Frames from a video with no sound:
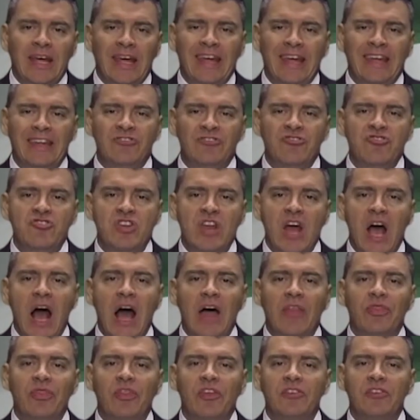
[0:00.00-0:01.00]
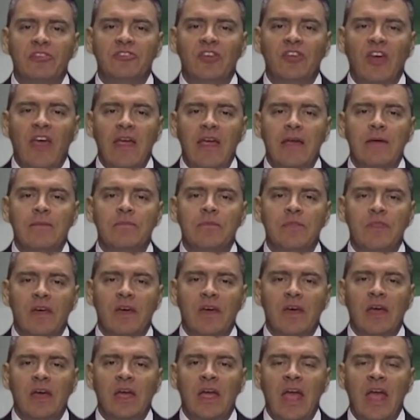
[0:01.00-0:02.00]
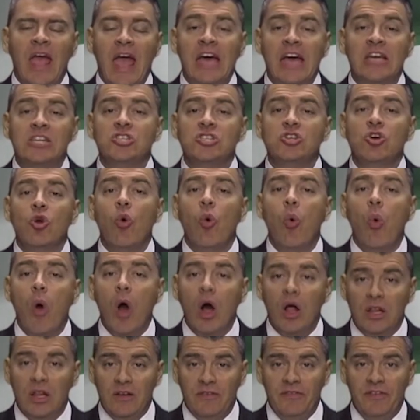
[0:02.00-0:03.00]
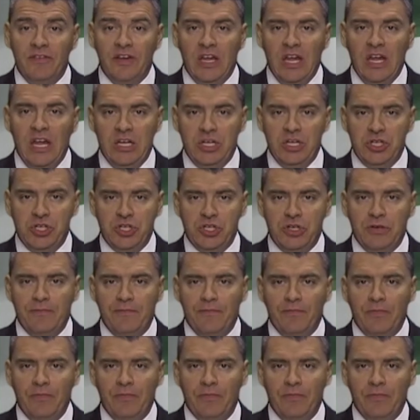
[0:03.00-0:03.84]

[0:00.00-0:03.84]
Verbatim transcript: is not the same thing as qualification.